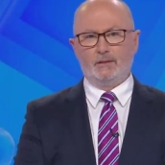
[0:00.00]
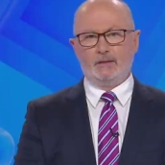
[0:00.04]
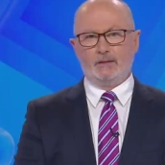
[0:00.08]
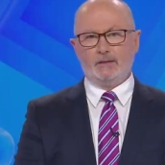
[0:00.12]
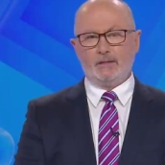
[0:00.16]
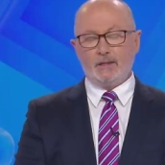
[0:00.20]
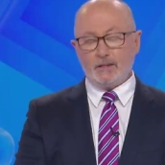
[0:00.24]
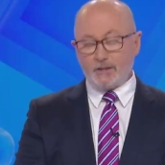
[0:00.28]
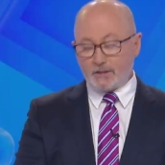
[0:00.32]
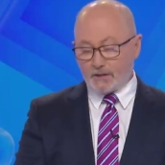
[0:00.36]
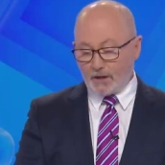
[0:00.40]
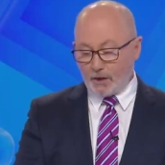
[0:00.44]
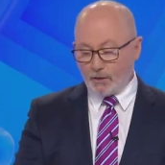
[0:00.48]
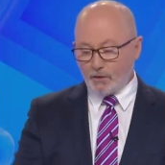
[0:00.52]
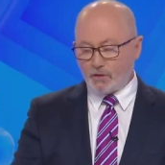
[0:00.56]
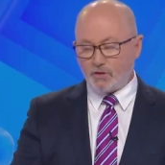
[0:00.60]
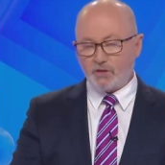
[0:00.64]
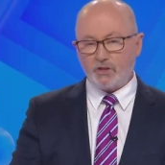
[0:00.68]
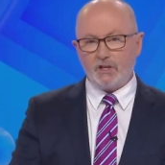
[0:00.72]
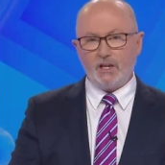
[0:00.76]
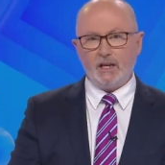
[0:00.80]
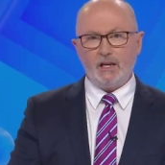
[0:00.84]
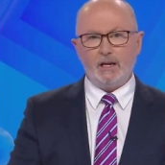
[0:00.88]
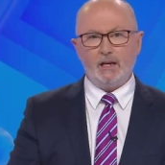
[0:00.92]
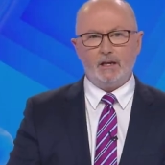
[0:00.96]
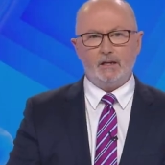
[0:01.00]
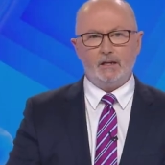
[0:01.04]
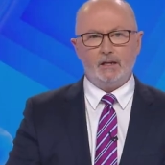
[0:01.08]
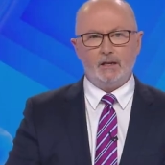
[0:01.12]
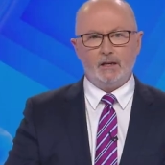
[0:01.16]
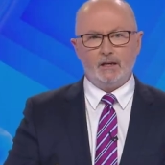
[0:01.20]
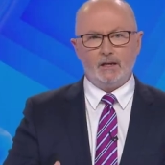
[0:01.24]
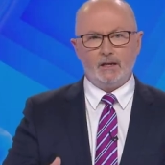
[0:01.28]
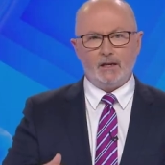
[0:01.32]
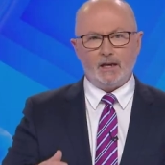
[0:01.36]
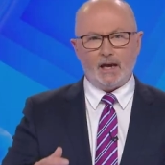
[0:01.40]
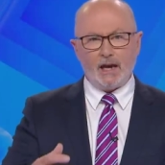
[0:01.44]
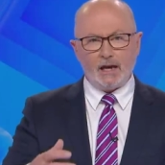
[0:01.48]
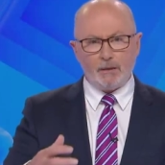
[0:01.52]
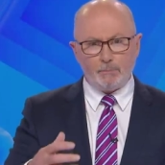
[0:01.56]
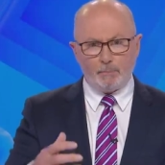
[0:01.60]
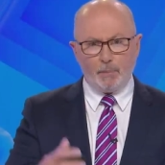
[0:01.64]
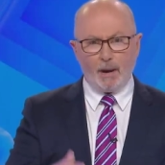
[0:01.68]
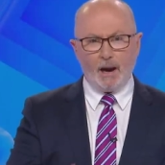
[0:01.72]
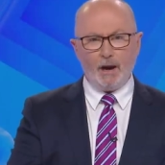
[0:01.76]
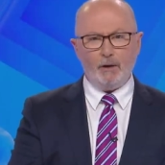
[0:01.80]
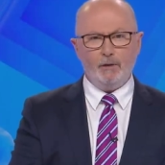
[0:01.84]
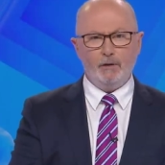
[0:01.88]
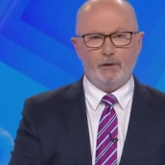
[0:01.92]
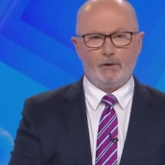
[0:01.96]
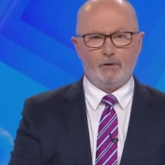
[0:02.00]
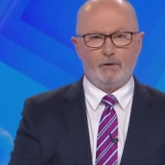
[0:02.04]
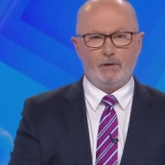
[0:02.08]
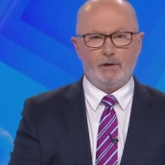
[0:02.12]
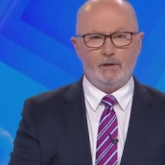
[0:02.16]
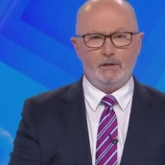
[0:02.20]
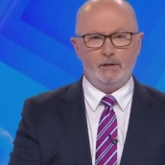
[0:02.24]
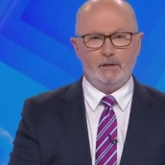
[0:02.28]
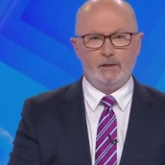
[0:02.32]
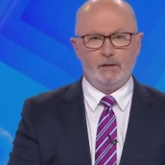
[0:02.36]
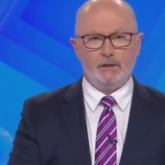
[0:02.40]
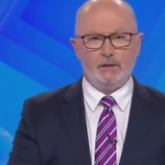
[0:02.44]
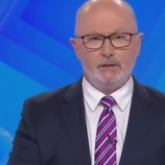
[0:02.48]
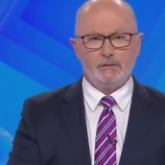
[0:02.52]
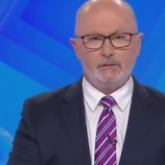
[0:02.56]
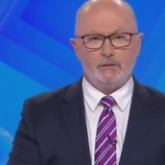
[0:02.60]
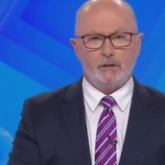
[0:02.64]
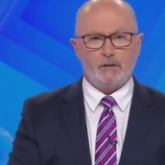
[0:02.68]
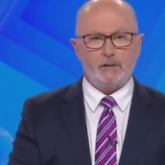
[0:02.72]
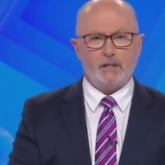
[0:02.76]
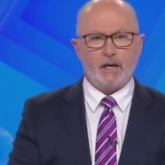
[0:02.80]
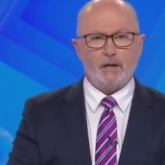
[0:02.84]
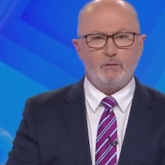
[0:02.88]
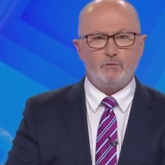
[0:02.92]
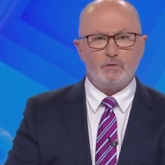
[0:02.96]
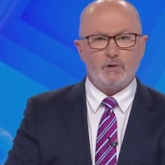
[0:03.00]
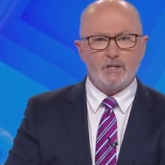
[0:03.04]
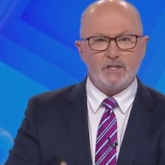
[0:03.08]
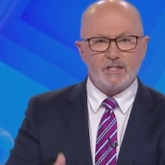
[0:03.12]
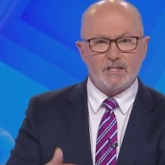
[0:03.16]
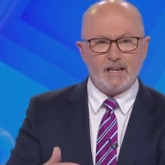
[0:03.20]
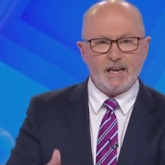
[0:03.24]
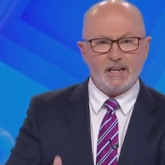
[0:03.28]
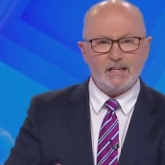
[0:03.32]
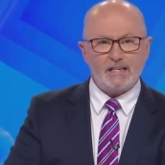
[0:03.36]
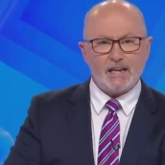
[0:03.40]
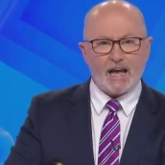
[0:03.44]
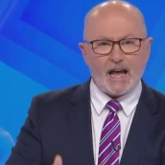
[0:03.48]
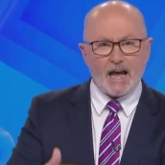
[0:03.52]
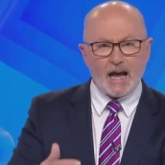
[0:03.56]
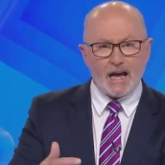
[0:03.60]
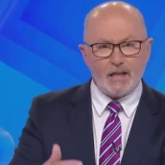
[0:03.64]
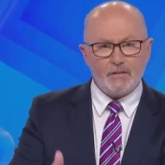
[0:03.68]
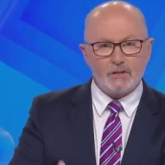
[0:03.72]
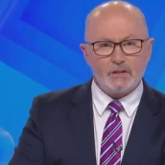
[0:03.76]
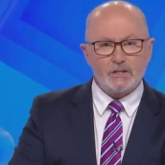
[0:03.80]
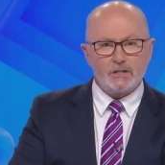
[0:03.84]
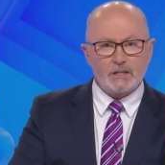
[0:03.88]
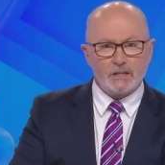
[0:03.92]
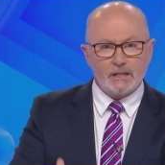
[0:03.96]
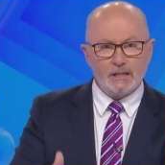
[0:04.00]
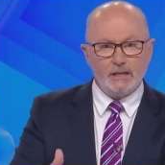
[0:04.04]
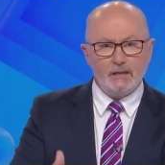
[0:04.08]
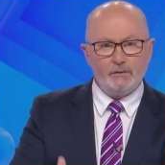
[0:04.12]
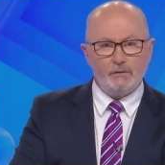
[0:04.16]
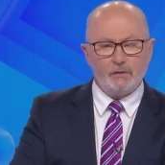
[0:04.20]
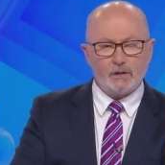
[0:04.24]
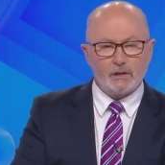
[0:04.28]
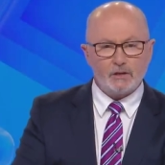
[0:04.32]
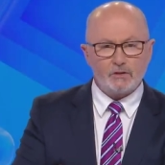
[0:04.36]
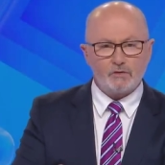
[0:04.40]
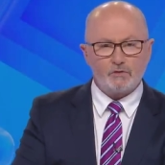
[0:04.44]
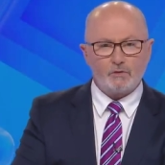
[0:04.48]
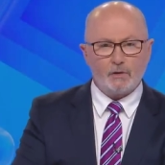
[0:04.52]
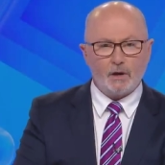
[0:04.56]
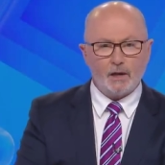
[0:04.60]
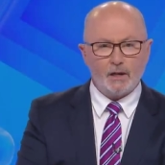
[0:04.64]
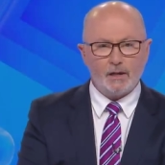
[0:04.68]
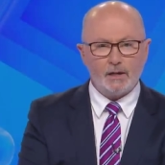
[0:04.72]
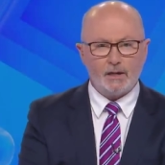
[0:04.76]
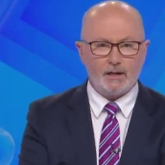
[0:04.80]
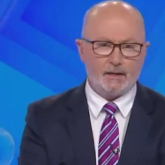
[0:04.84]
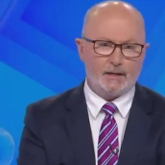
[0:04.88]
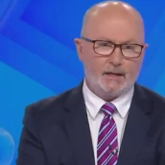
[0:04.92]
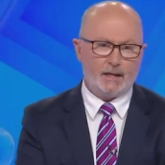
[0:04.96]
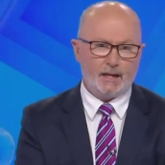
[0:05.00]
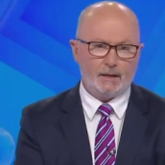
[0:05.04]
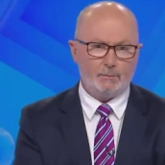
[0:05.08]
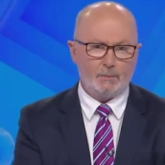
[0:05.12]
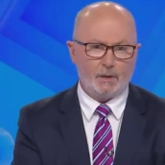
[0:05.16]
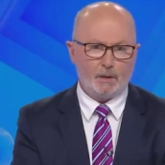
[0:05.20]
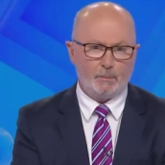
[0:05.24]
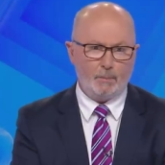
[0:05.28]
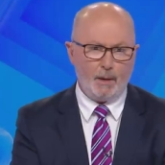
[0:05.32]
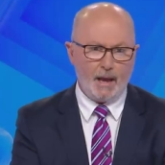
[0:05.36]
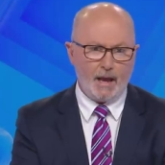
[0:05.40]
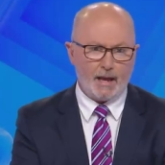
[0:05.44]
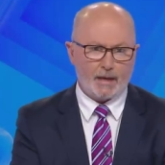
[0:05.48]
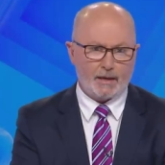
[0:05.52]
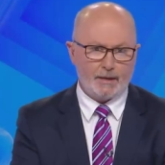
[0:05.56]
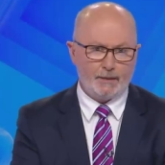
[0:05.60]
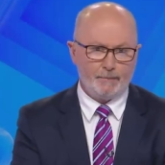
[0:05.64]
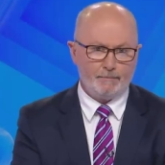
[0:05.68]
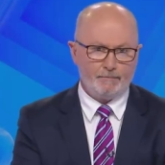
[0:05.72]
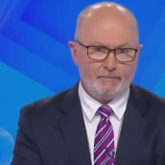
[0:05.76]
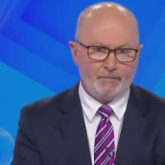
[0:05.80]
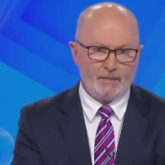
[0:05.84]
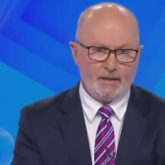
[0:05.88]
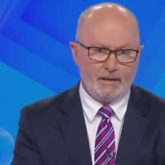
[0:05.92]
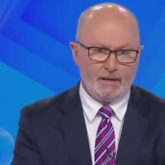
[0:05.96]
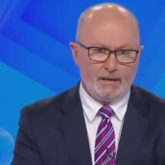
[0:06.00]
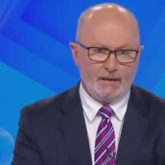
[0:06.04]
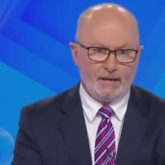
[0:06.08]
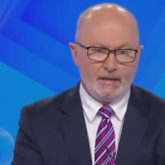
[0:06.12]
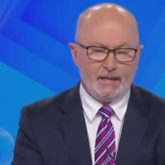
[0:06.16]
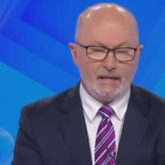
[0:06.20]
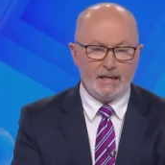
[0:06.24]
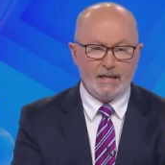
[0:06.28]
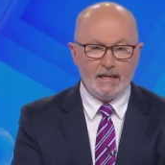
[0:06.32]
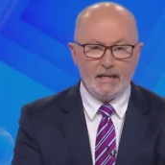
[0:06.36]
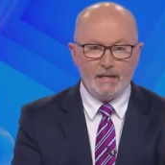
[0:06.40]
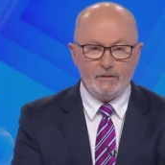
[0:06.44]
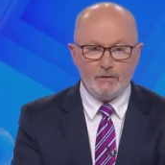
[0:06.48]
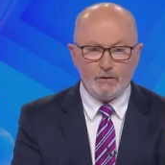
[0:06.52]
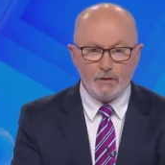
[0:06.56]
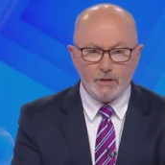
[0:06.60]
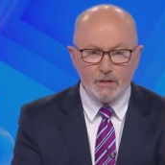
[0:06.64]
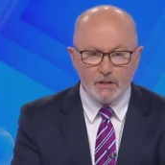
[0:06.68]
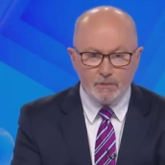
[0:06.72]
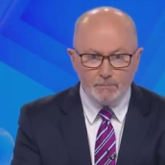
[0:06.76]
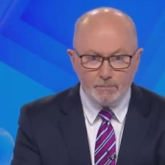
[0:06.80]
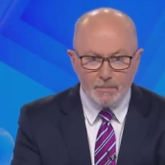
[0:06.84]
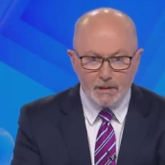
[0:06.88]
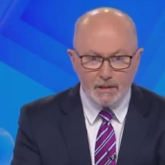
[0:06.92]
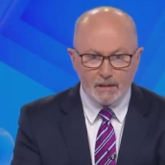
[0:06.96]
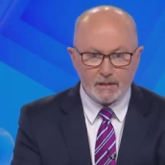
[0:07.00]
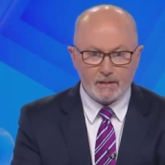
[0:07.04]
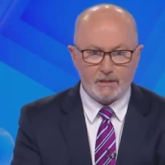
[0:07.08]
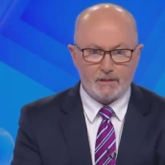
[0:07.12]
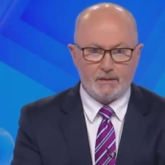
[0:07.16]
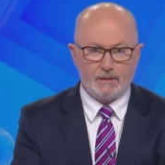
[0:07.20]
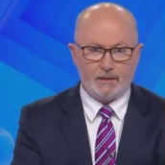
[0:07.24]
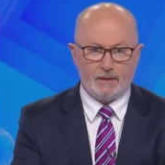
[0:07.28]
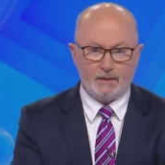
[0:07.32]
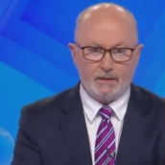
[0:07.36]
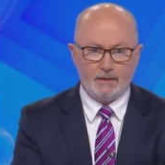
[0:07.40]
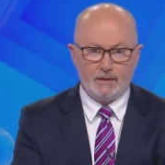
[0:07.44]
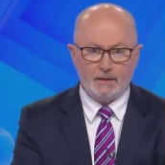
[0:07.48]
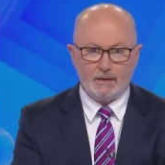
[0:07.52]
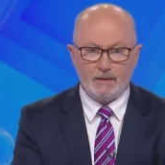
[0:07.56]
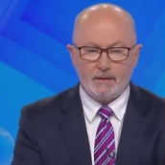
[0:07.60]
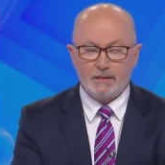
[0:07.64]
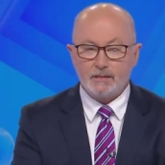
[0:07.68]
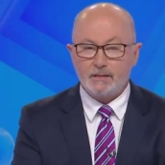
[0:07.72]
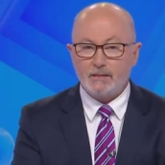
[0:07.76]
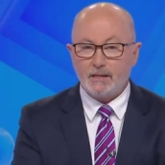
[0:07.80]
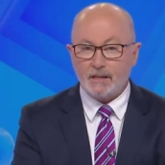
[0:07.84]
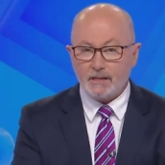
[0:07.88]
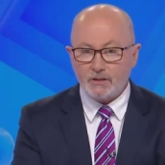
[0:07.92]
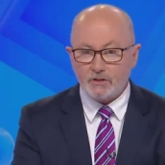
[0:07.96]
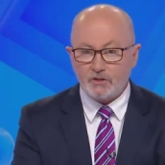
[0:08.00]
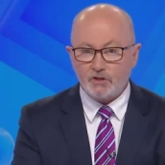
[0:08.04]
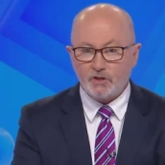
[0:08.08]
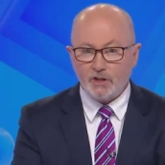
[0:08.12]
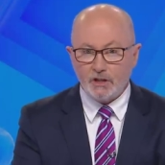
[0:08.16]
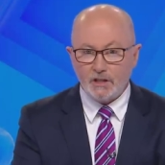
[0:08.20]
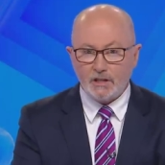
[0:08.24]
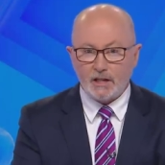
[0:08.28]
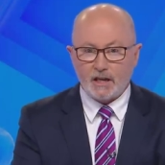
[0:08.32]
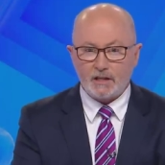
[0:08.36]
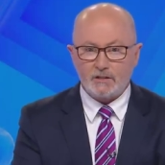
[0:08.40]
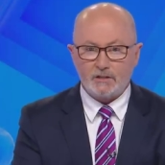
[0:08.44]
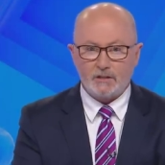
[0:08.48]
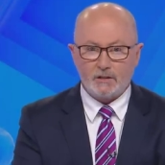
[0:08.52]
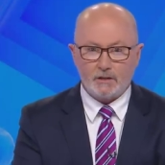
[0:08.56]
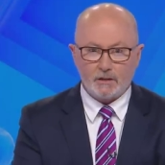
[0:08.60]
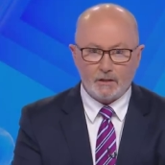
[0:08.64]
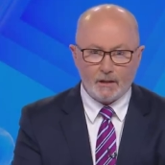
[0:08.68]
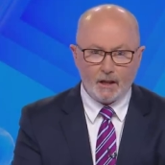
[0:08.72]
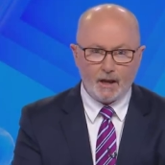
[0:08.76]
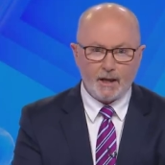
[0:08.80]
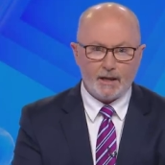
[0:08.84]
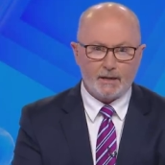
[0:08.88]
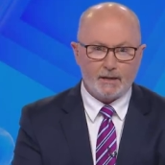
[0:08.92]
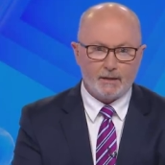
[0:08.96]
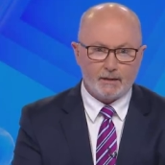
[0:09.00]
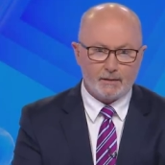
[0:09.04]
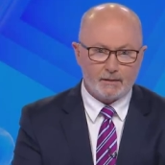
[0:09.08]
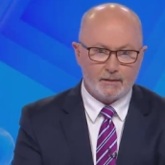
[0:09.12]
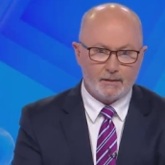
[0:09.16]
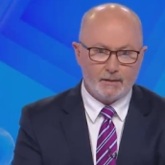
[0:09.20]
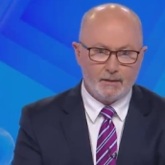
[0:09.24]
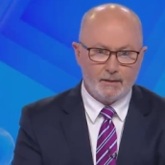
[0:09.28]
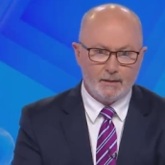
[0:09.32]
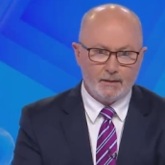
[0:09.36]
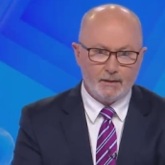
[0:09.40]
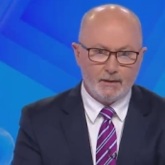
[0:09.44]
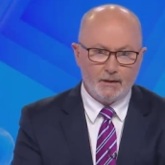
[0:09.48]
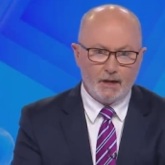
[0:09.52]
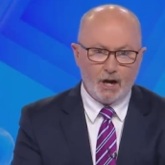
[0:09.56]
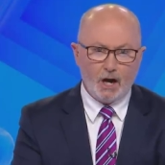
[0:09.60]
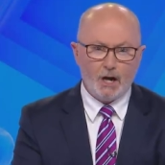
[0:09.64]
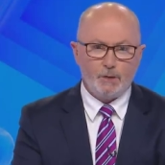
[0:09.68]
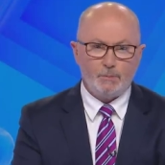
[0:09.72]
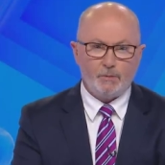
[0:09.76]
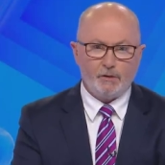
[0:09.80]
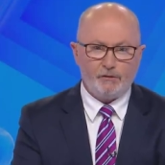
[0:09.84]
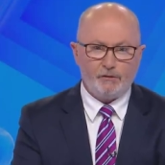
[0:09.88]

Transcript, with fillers: They're so scared and paranoid that they resent others leaving Australia and coming back. Even the minister says she doesn't like it. Home